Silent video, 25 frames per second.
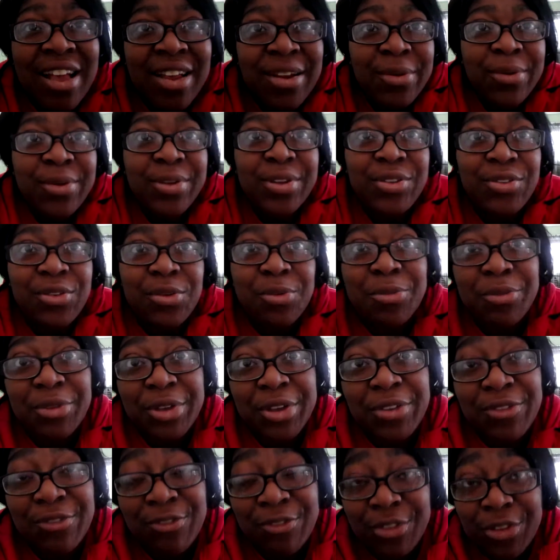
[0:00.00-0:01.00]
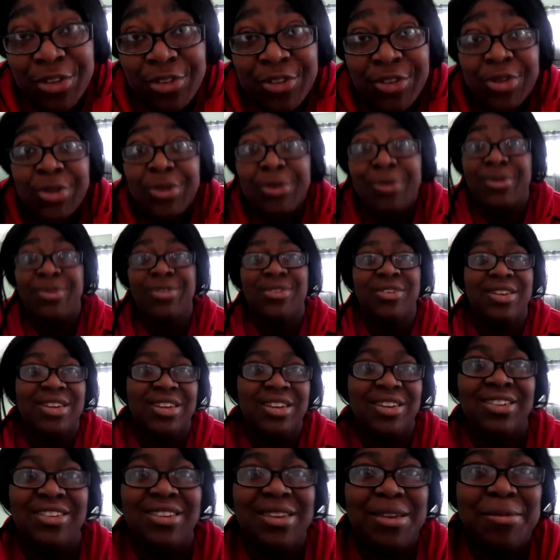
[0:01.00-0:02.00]
I know this film review is
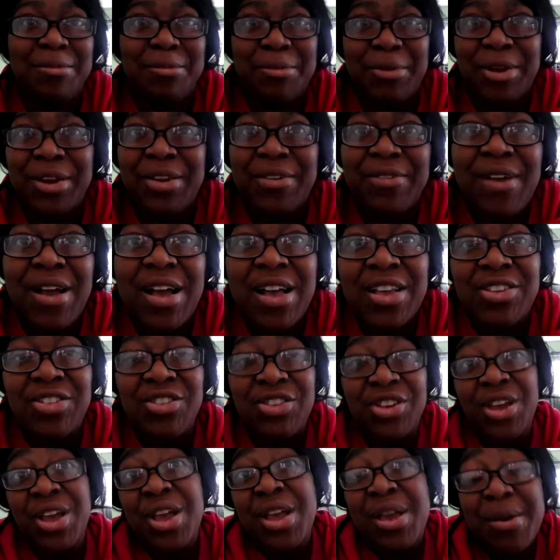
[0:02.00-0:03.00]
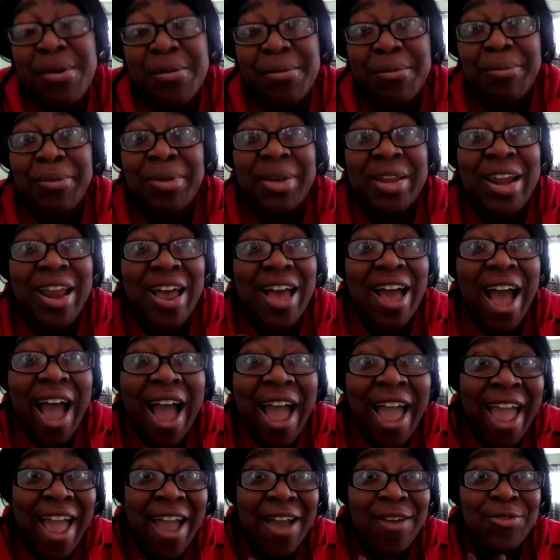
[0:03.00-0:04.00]
going to seem pretty rushed, but
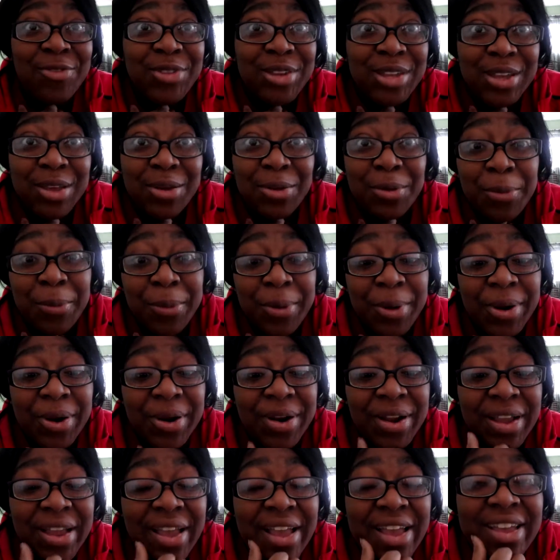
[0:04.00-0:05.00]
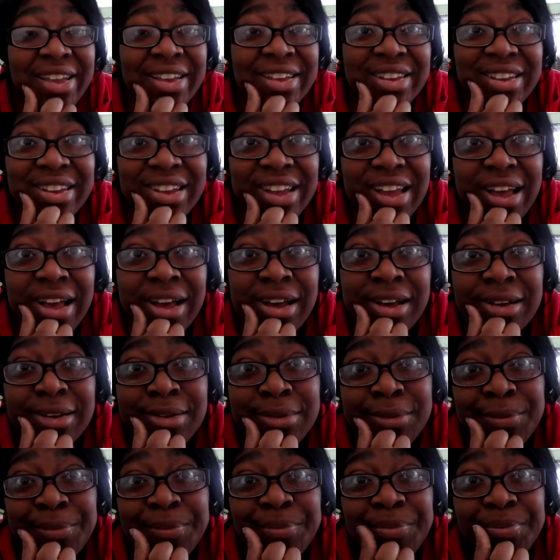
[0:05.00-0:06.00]
I have to go to work
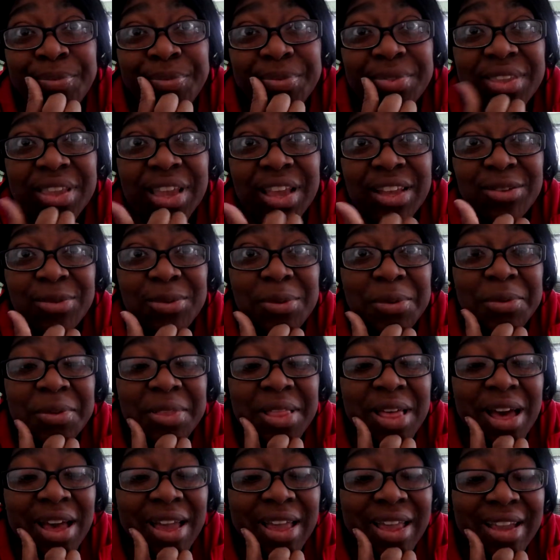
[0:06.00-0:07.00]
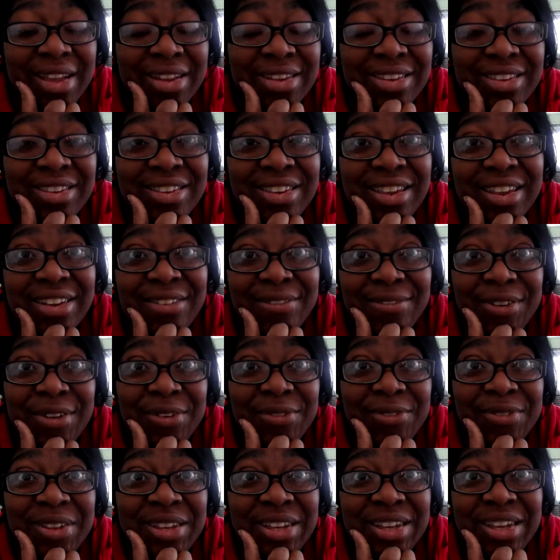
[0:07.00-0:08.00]
at 12 o'clock. It's
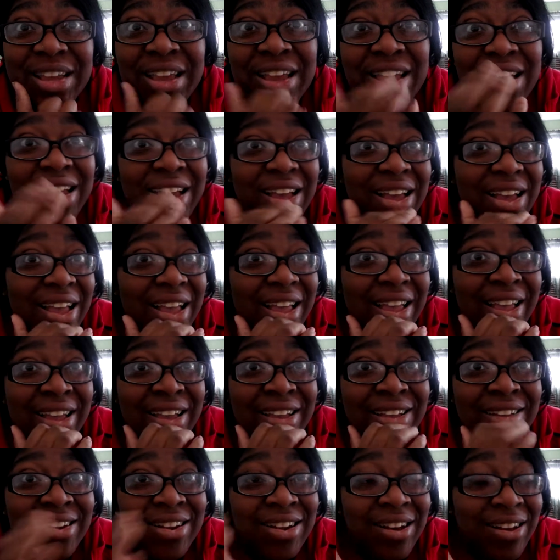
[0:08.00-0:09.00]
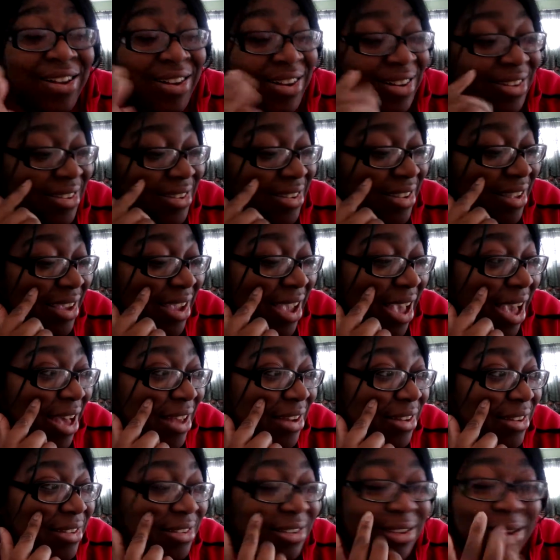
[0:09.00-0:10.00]
10:50, and honestly,
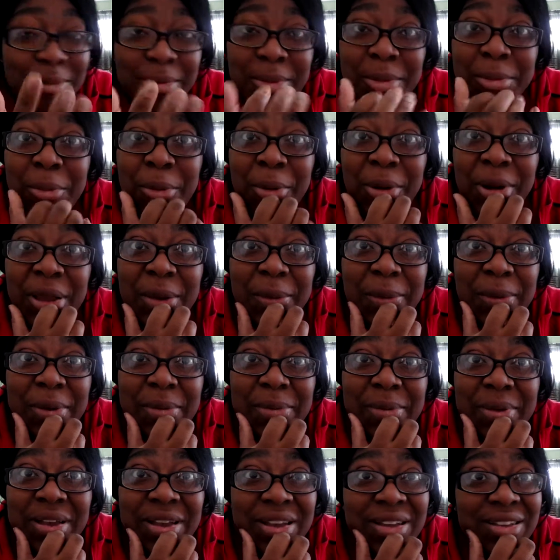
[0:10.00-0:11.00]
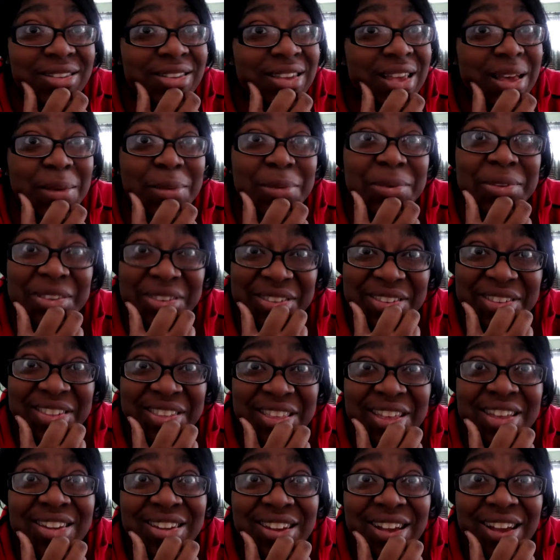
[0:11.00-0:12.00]
I just slept the morning away because I was just
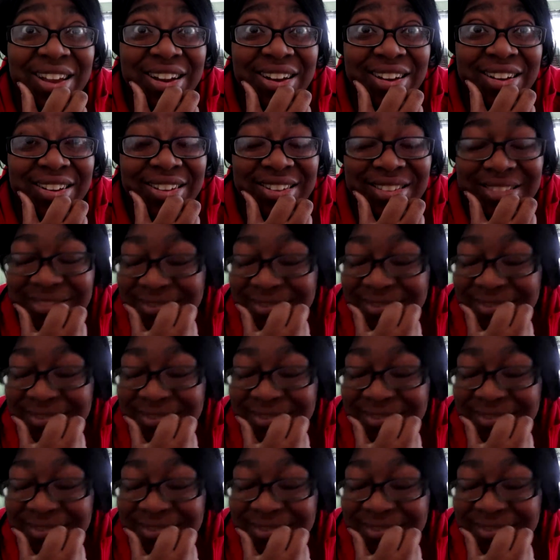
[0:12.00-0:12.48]
that tired.